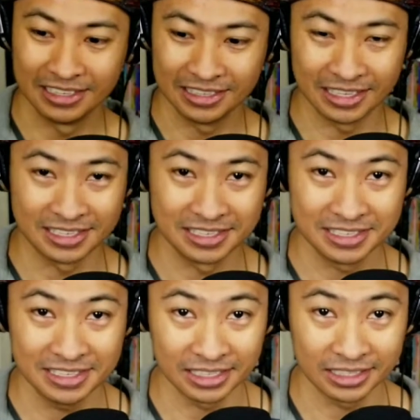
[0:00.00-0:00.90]
That's
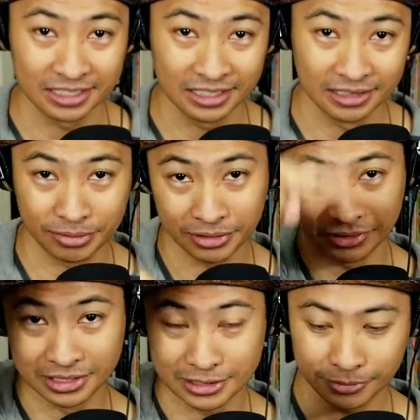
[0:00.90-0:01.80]
sick. I'm probably
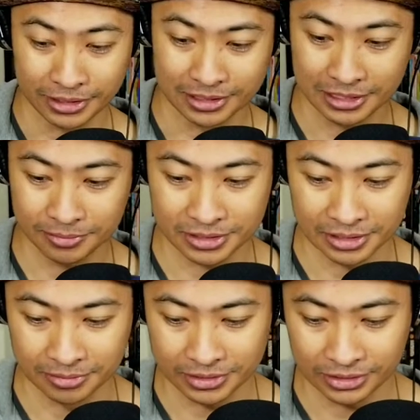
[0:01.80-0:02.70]
going to splice up
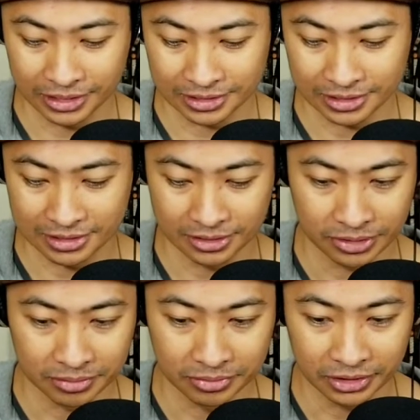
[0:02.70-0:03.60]
some so you guys can see
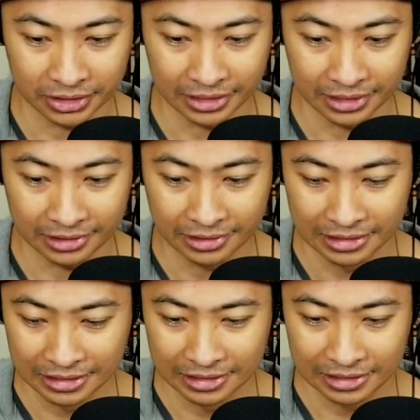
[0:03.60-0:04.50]
what I'm looking at
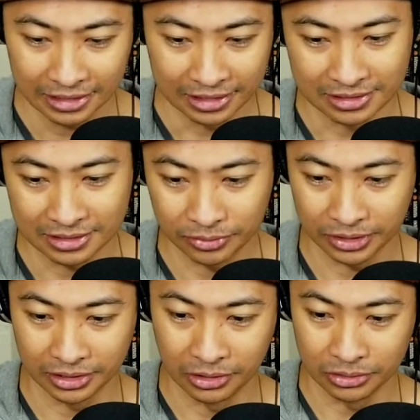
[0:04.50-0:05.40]
and see what
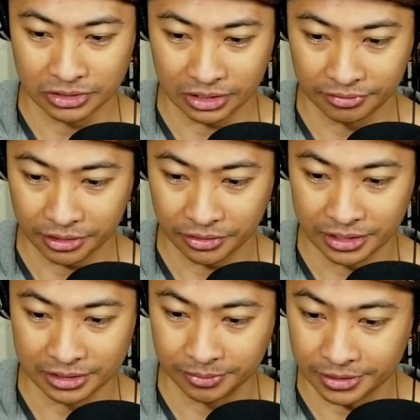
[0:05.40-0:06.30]
the notes are of a
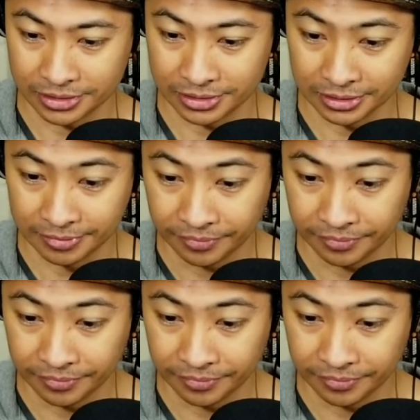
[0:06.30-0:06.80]
crazy person.